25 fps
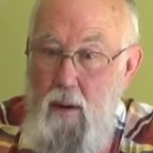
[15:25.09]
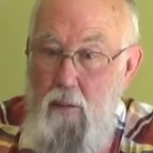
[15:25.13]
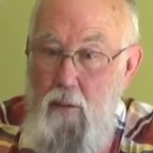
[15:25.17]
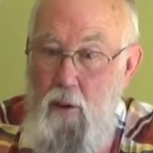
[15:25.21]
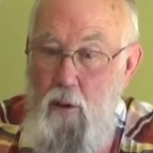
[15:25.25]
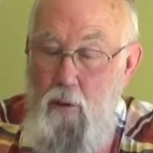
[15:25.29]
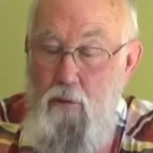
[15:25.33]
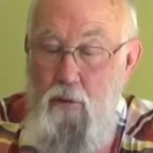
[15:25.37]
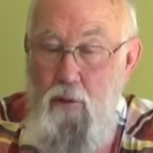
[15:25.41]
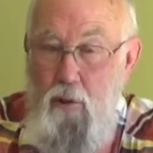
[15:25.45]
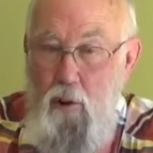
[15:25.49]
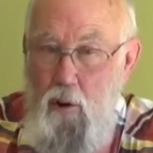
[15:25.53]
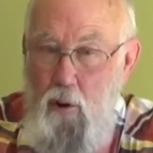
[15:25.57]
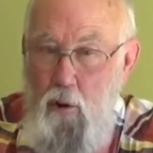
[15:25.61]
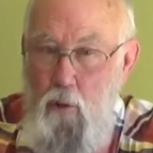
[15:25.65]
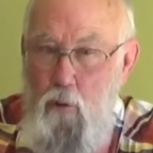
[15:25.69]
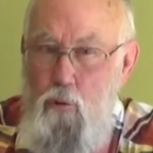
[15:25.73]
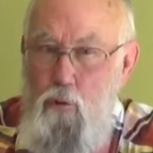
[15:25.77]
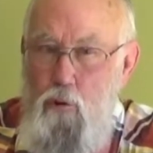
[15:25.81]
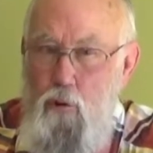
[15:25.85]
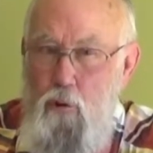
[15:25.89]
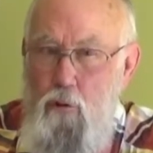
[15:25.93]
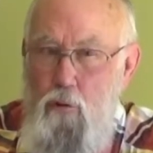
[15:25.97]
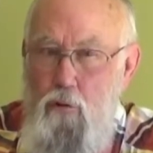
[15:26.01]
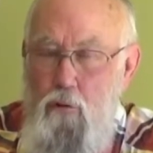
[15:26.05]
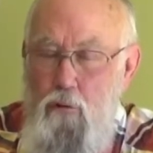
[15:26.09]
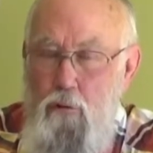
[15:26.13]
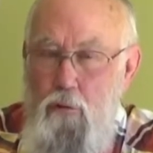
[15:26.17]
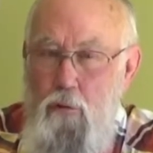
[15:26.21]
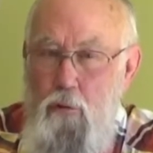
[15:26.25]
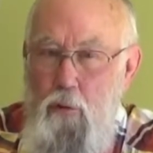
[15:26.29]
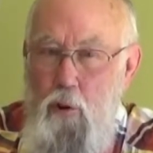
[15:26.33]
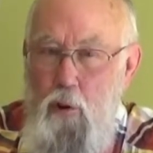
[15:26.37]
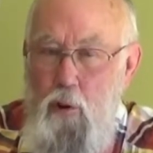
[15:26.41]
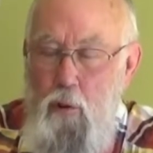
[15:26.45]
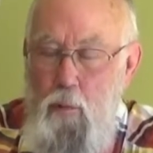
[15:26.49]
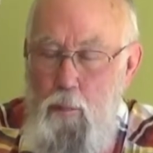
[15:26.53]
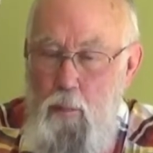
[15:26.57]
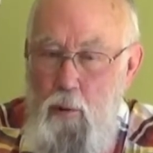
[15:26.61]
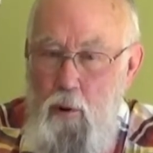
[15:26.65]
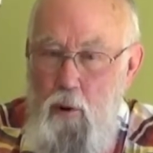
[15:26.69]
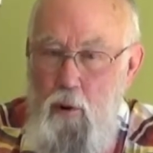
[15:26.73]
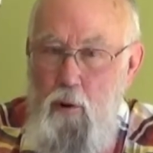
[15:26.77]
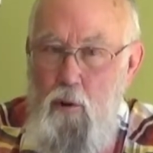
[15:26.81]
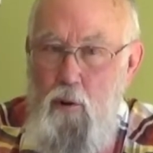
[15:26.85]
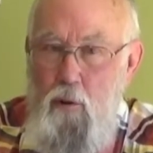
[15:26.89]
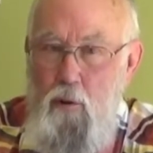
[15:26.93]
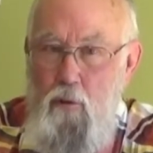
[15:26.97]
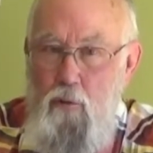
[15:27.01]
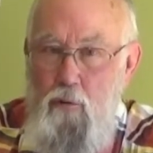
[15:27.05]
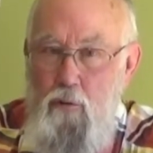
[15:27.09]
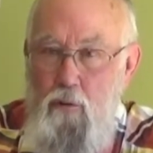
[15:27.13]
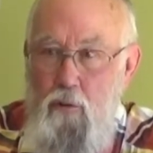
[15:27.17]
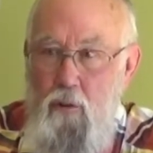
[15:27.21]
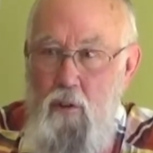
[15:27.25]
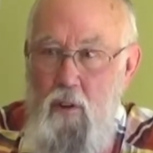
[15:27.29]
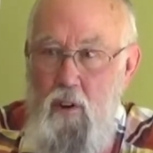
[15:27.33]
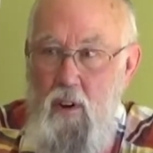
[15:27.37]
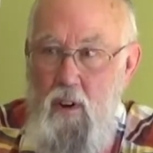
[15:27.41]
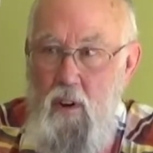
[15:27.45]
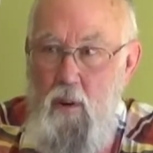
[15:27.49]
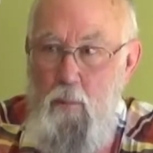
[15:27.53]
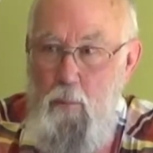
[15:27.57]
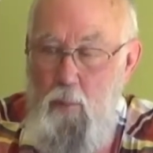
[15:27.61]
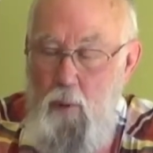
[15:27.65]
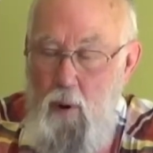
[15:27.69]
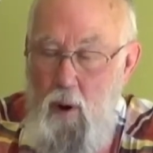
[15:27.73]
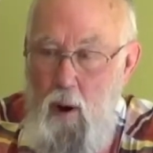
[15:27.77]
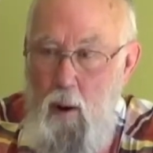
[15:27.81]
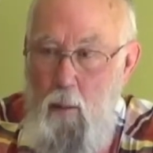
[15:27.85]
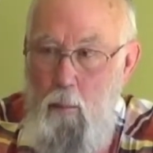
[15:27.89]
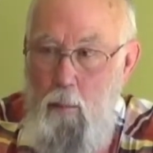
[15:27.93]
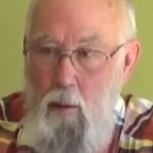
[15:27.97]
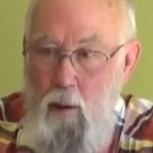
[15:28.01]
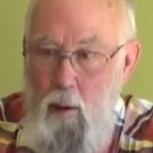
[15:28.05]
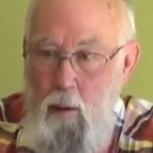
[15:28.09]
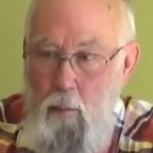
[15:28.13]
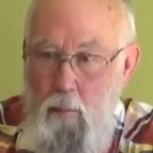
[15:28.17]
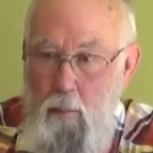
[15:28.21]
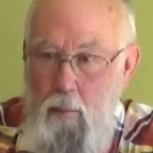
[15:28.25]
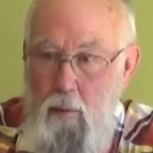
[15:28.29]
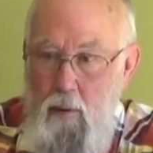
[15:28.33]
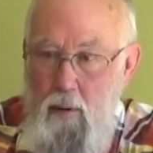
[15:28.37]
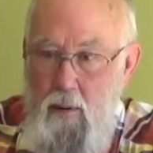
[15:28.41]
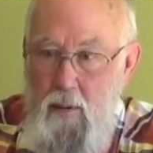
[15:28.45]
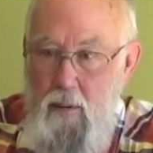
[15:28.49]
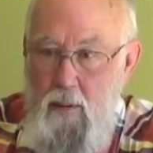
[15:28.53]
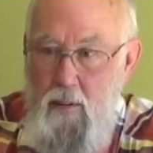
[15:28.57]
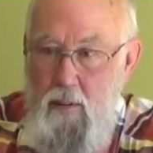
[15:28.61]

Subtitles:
The solutions for the PERS problem